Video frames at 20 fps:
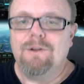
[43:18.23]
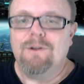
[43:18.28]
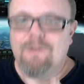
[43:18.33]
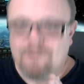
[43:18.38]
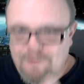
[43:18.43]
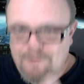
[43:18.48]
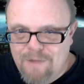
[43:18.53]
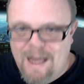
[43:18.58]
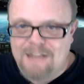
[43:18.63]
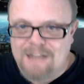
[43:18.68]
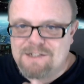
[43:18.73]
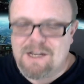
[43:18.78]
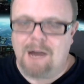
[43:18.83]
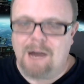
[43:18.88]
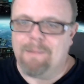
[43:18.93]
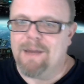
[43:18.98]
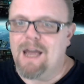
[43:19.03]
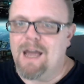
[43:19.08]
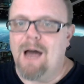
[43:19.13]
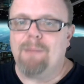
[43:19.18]
that's
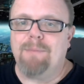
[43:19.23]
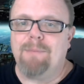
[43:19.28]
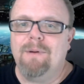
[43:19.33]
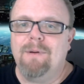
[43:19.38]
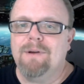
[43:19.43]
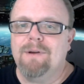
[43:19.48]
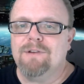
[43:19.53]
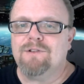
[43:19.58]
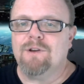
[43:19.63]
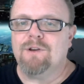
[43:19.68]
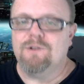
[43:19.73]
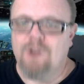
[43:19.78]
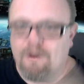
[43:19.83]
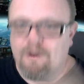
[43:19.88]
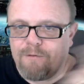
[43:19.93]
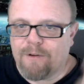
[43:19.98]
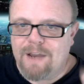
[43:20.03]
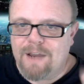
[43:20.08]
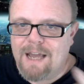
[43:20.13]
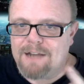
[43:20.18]
coming up. So don't
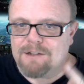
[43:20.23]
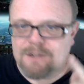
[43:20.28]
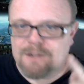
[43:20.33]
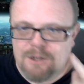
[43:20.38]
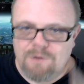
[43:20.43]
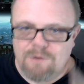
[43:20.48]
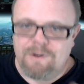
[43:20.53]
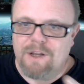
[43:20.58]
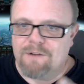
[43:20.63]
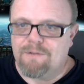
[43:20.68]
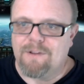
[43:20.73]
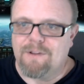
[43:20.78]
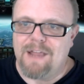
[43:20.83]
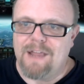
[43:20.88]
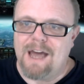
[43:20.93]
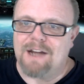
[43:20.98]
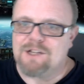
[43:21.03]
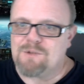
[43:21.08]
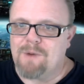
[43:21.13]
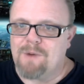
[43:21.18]
forget, tune in for
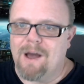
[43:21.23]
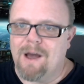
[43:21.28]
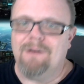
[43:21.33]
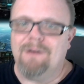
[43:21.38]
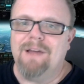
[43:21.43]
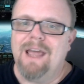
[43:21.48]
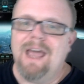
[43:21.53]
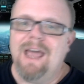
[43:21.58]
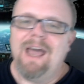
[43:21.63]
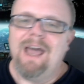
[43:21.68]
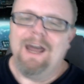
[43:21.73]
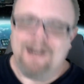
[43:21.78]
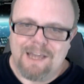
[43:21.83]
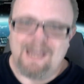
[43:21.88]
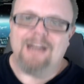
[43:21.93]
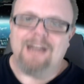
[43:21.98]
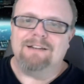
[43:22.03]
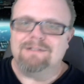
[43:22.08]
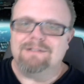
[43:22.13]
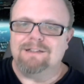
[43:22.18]
that as well. And
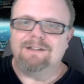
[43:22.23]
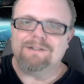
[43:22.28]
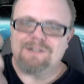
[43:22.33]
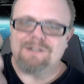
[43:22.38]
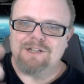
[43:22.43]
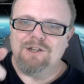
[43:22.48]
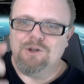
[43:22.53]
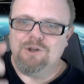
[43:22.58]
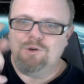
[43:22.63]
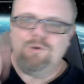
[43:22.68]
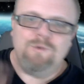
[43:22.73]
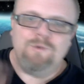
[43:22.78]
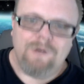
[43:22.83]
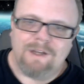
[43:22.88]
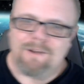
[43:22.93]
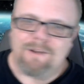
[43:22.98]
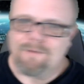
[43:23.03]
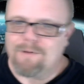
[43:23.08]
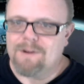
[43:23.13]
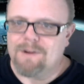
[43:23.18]
again, I'll see you
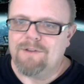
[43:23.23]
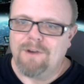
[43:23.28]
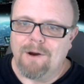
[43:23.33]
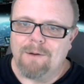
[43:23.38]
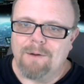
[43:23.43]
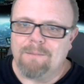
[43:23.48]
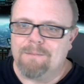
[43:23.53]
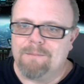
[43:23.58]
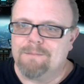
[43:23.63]
in the frontier.